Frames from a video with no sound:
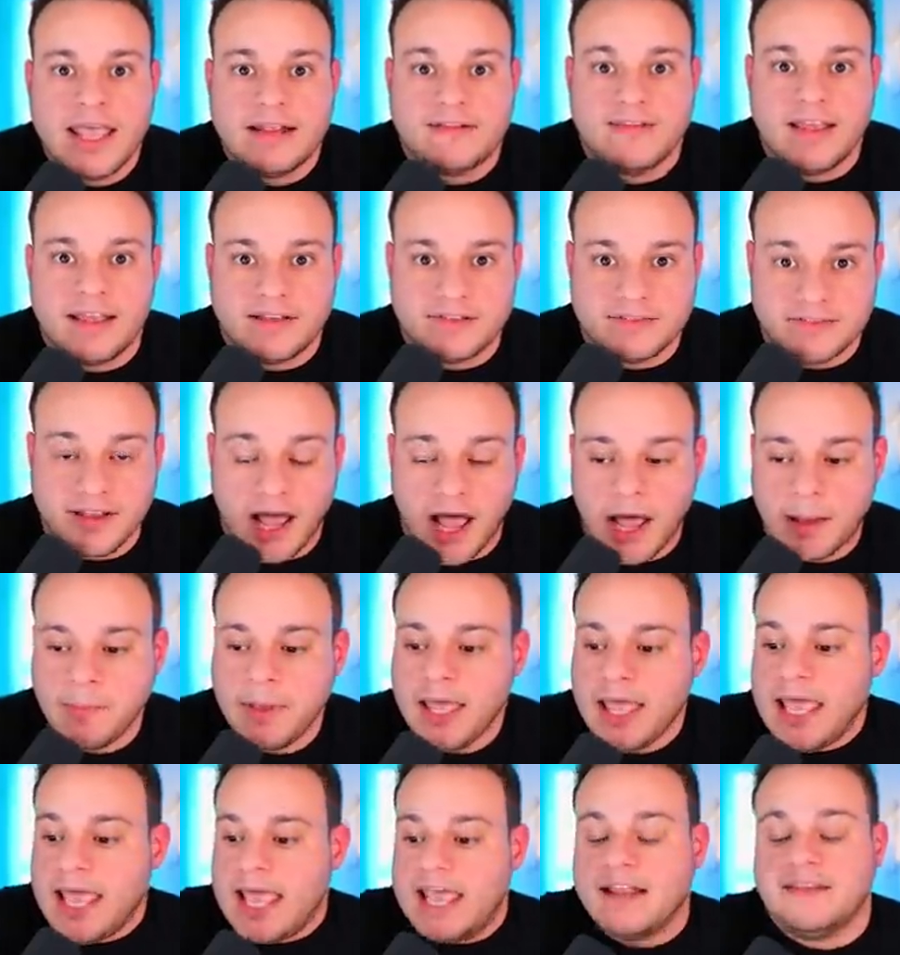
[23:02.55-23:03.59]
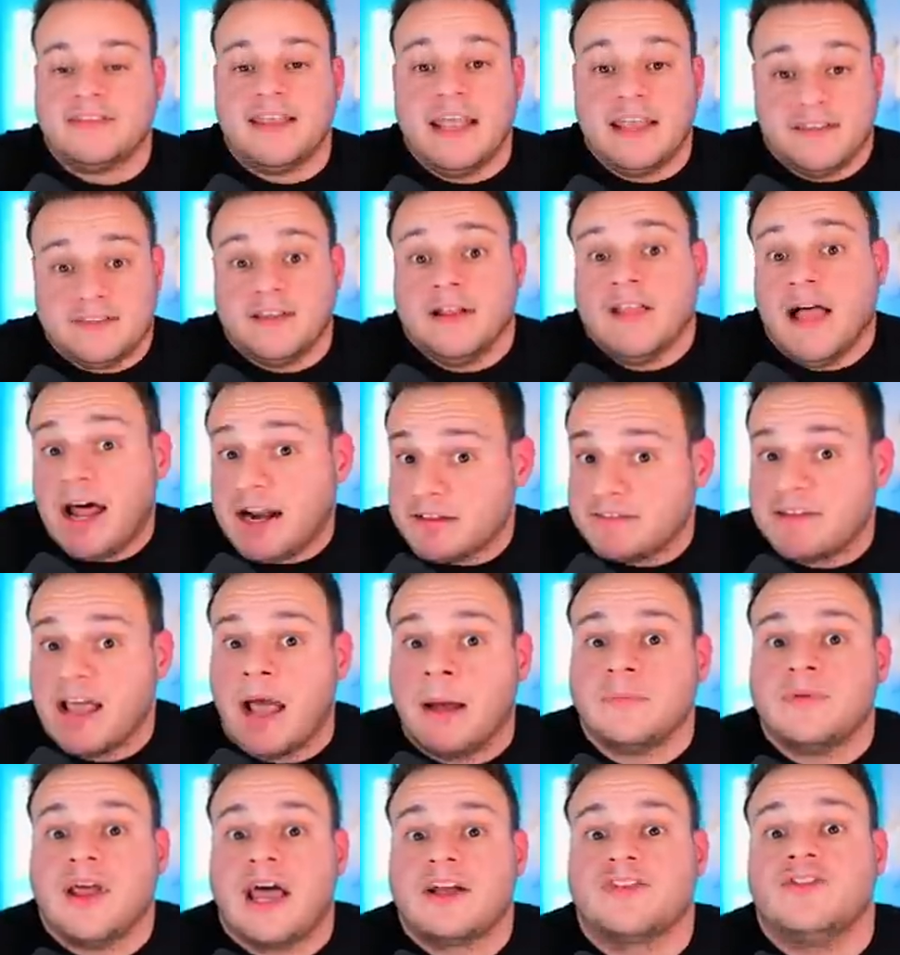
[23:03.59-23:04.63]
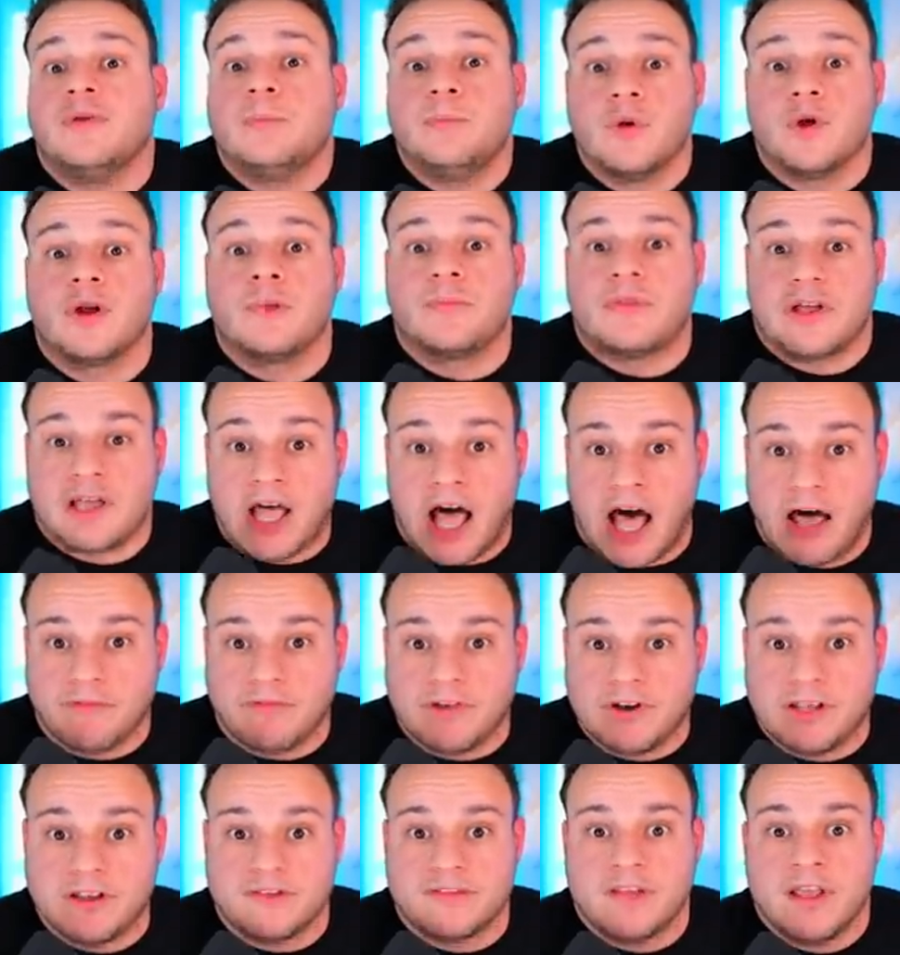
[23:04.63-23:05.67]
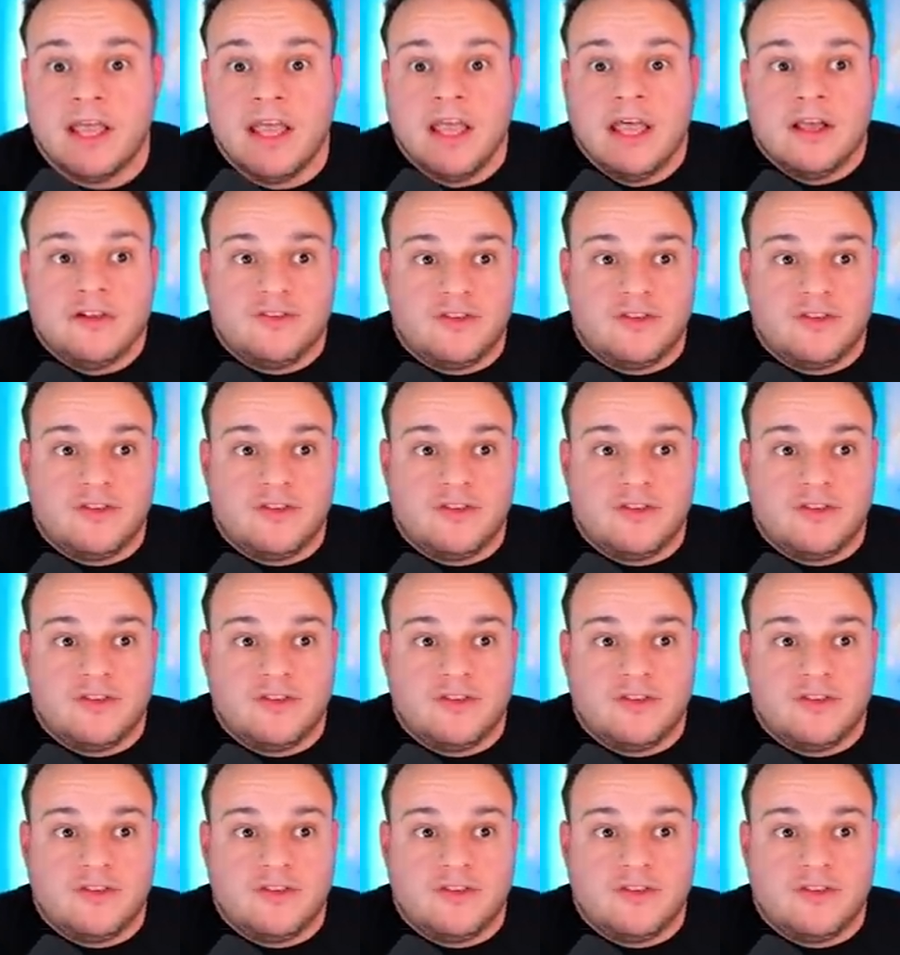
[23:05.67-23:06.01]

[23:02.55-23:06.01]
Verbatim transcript: It takes time. It takes a lot of time to actually build up the confidence